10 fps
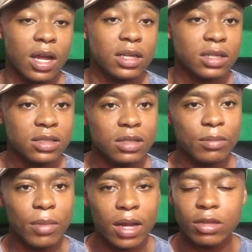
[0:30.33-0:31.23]
And
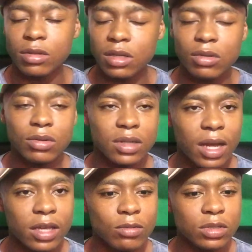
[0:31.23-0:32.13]
it looked
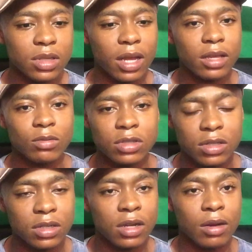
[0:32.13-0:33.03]
like it was
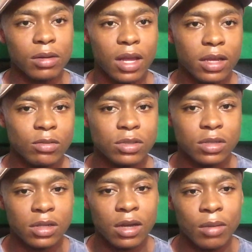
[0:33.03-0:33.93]

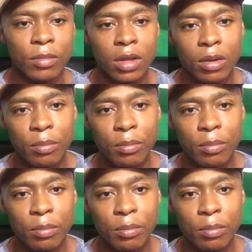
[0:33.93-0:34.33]
gonna come.